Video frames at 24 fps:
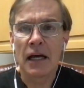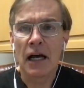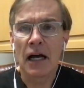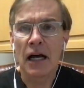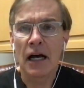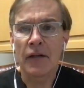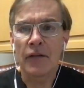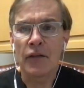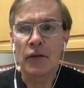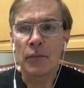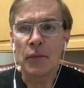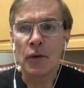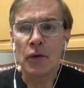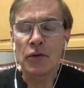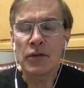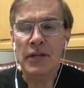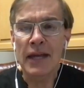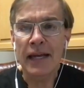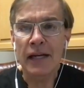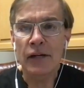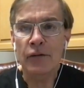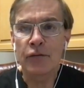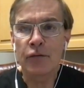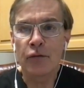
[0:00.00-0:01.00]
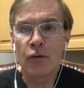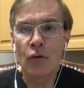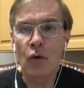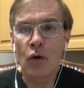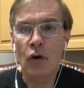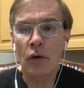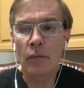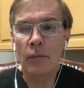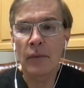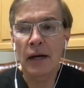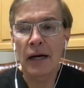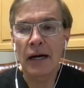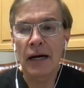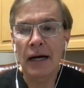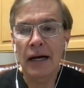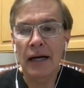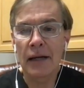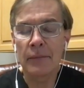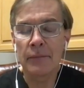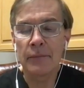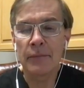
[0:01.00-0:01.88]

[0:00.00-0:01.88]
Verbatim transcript: uh, the mutated form uh,